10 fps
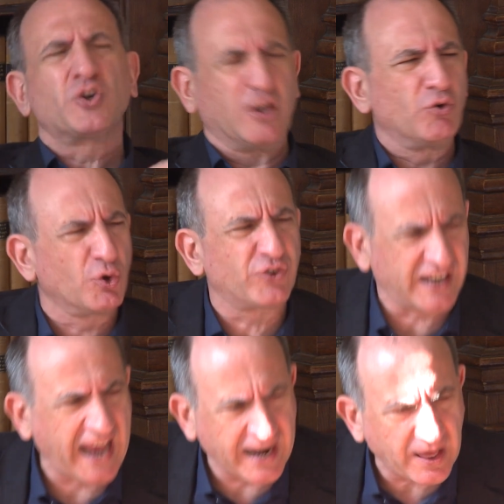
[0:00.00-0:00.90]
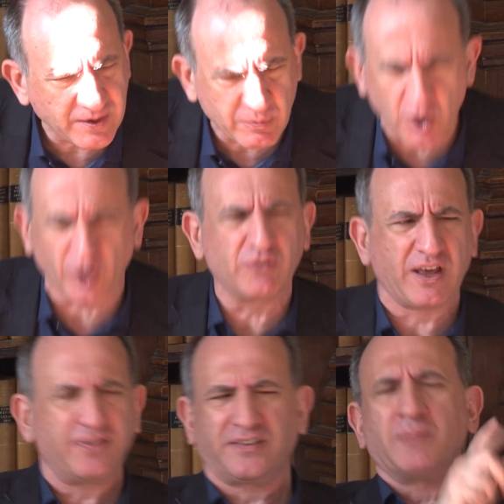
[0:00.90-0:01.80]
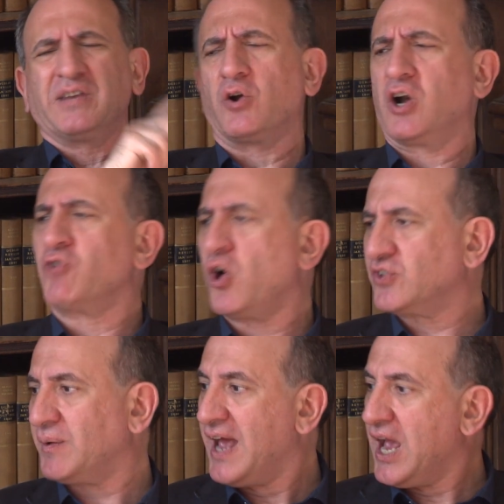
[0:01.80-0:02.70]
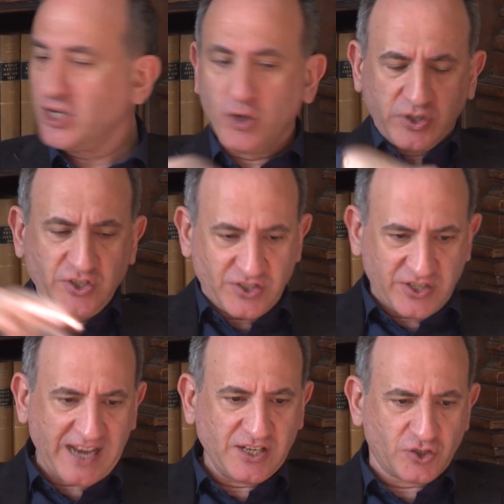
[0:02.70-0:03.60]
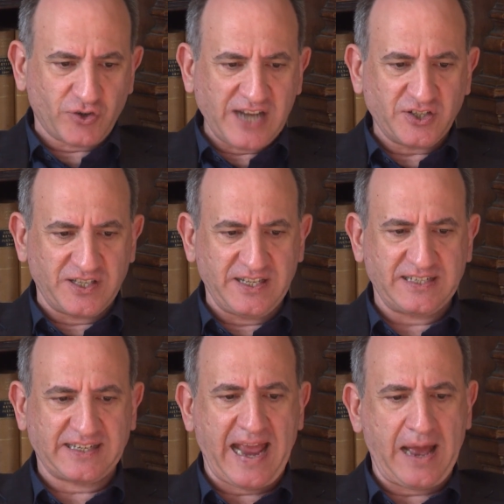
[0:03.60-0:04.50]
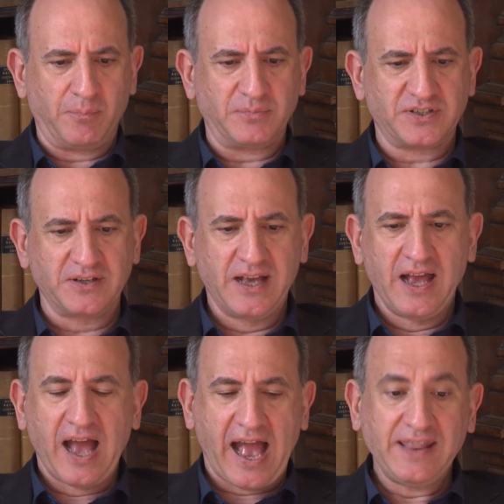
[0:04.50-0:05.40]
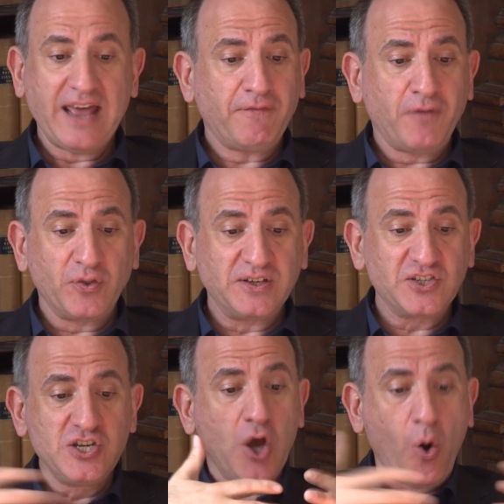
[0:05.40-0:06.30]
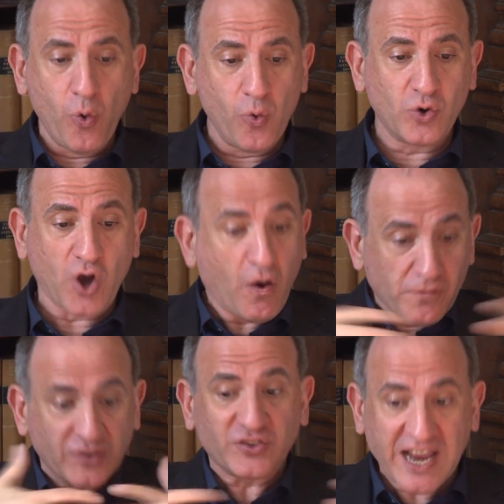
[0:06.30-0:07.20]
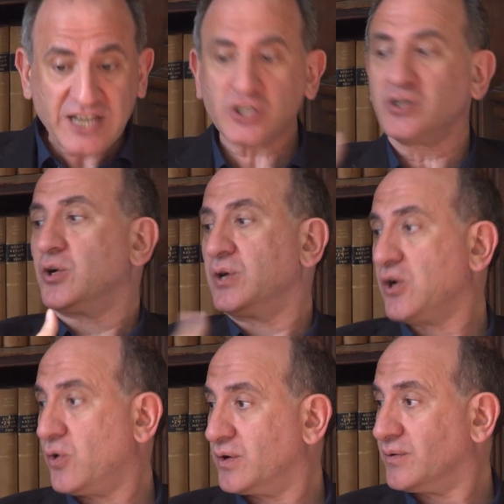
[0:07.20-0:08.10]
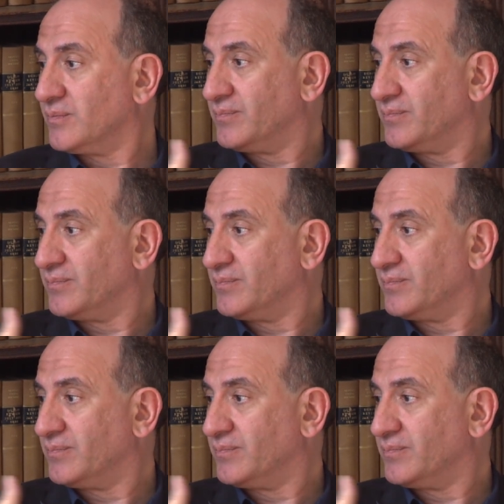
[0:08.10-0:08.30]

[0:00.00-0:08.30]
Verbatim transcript: look at the rules again. I think we got it. Uh, somebody got it wrong. So, you know, you stay entrenched in these camps, and therefore there's no conversation going on